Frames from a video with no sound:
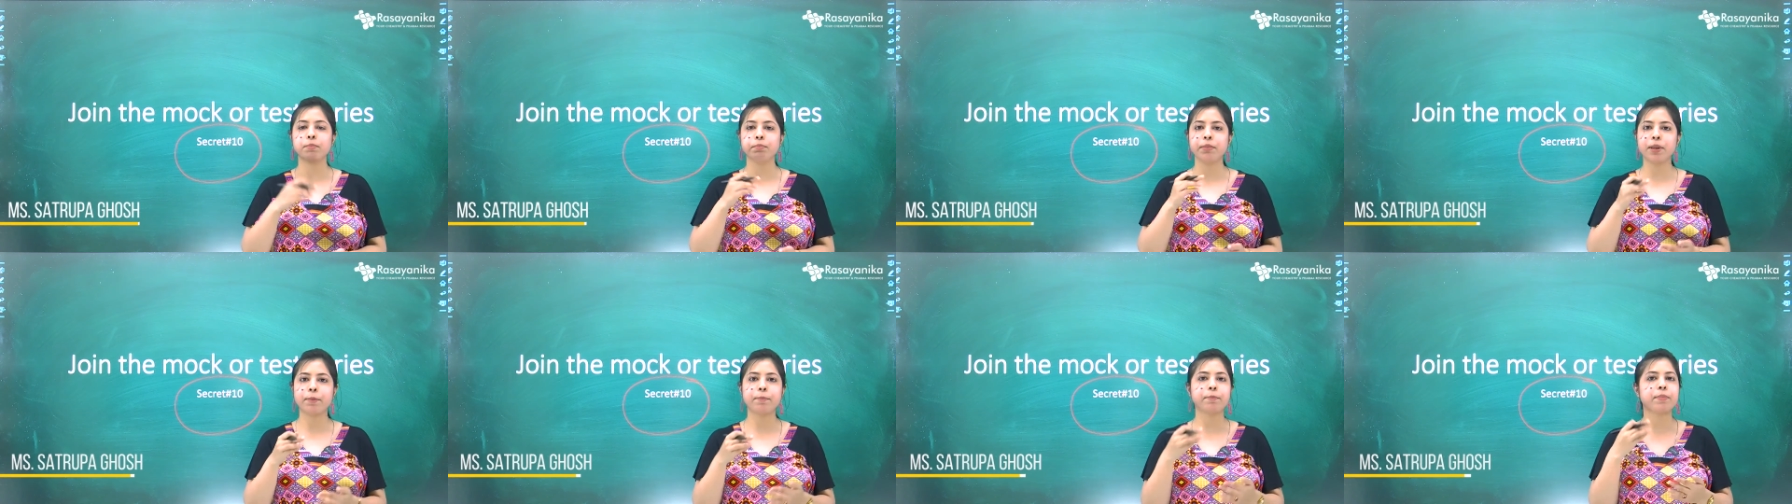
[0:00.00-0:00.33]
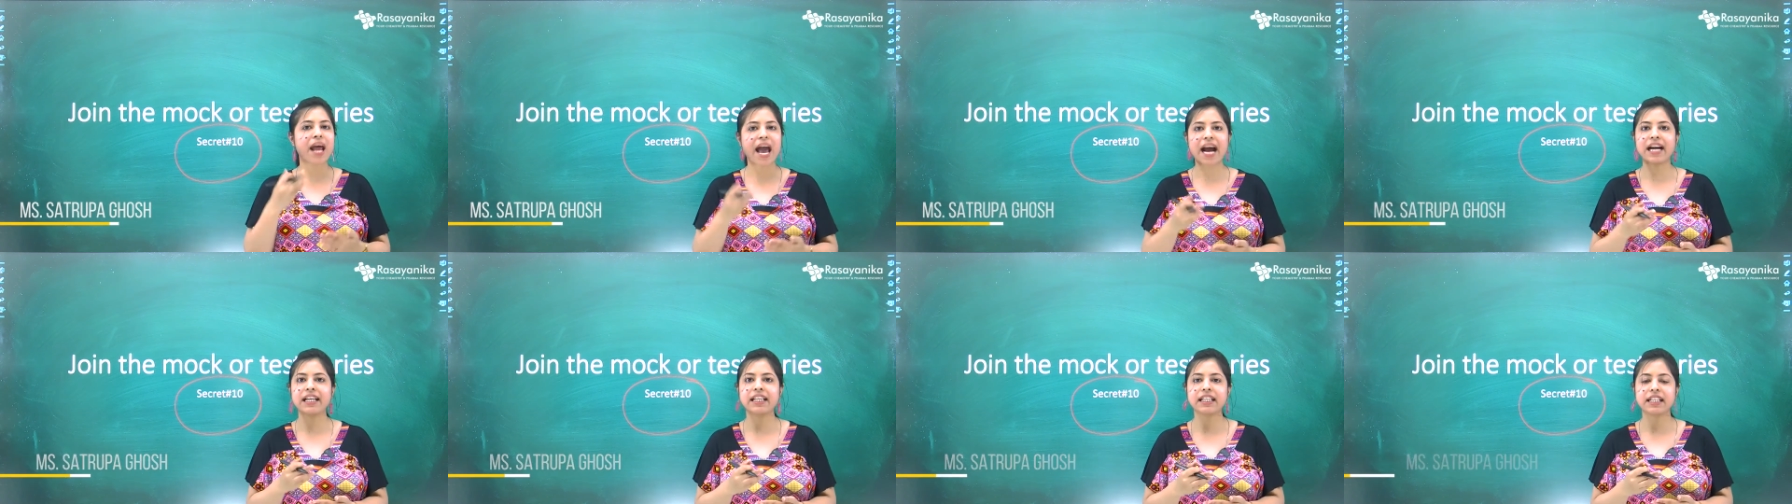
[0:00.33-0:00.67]
be
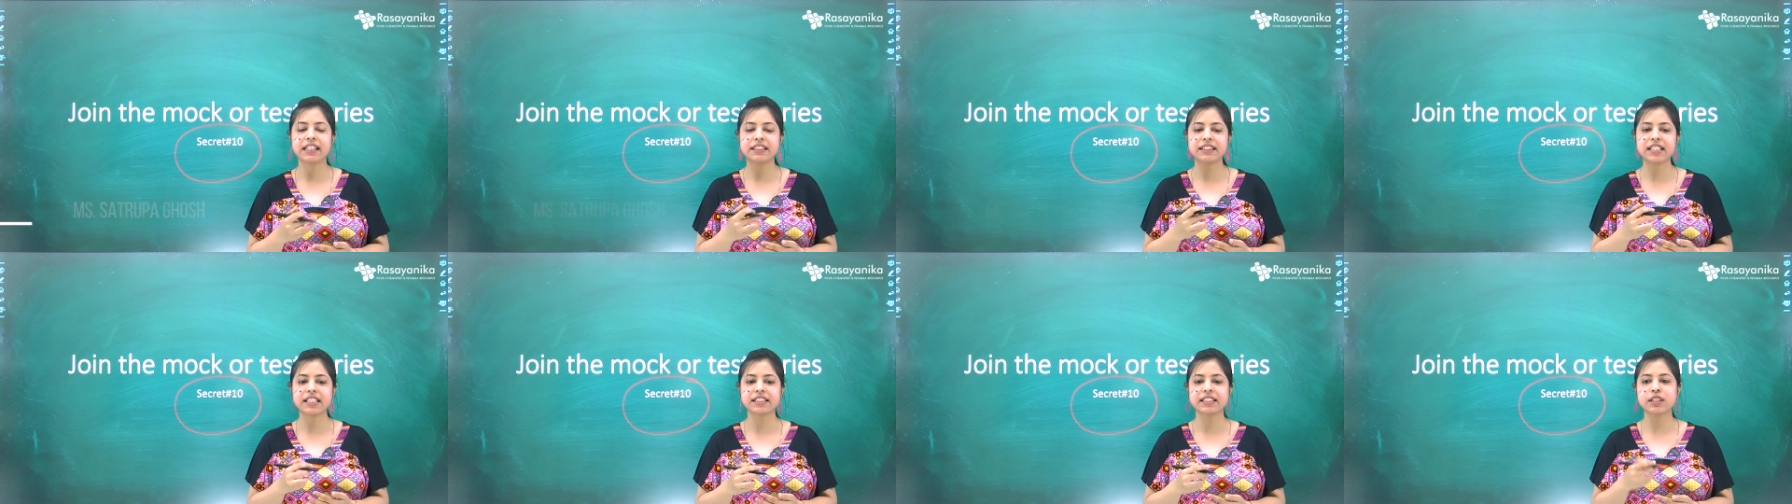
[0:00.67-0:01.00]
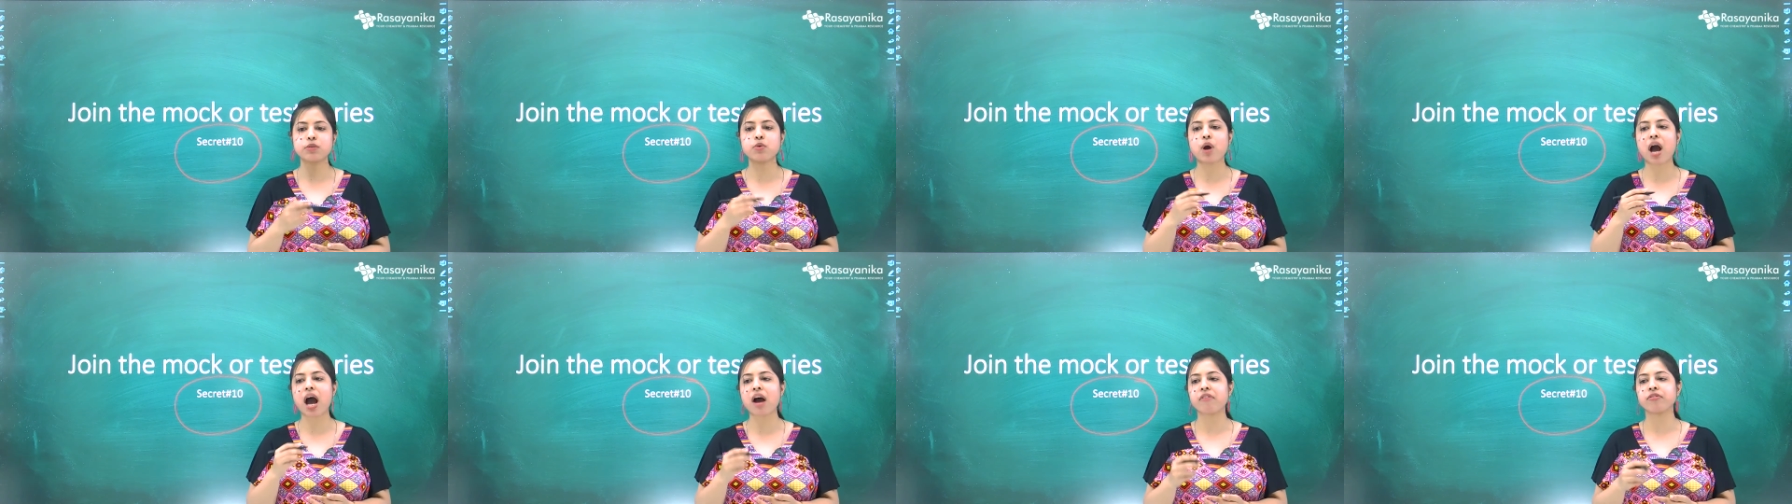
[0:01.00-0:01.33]
practical. Just
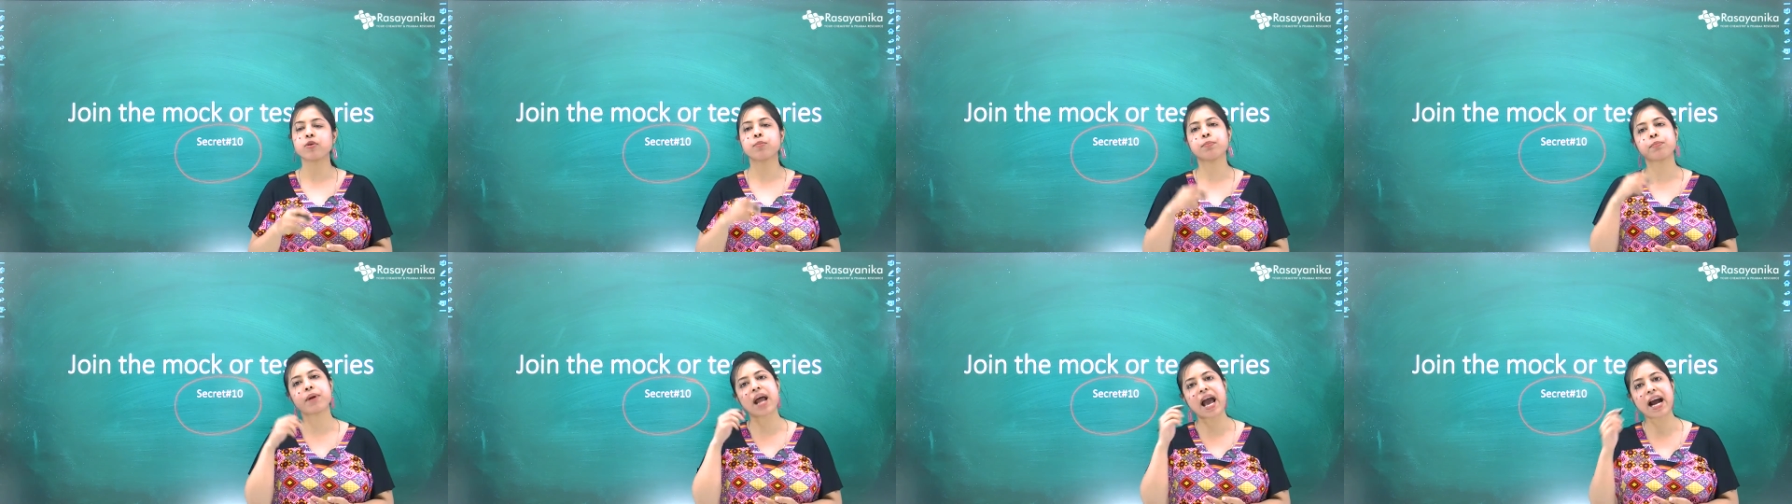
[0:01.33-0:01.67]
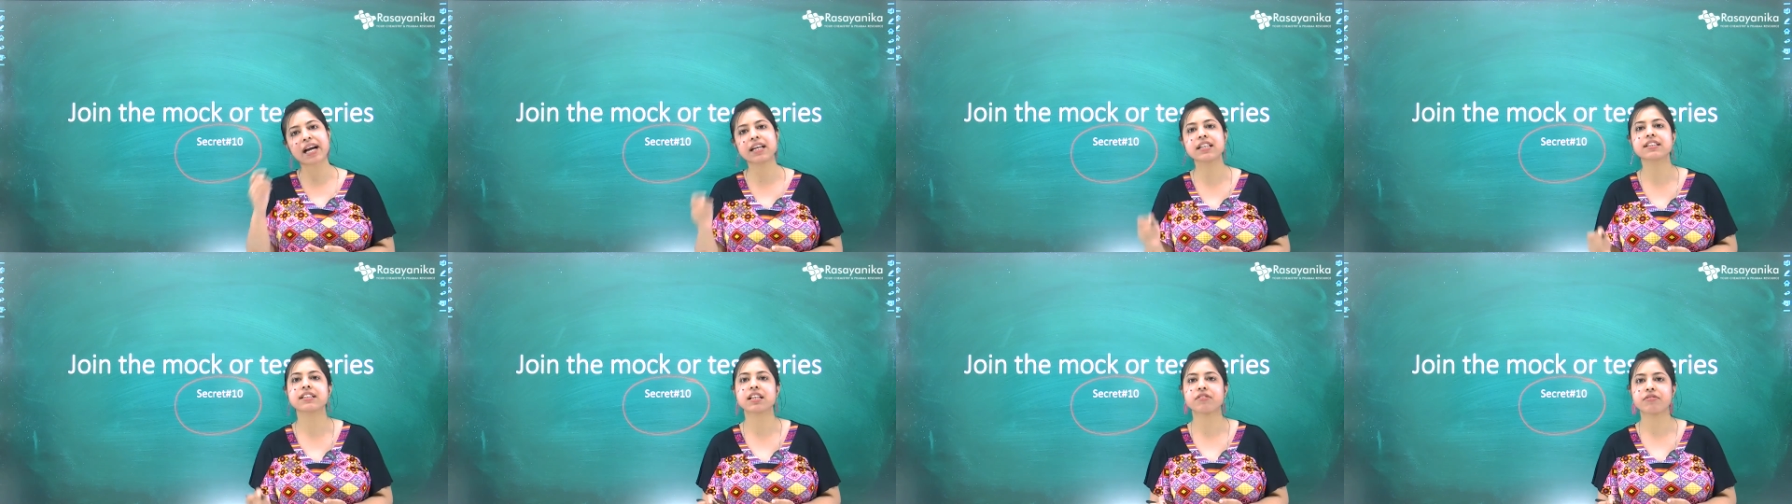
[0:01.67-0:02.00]
you have to practice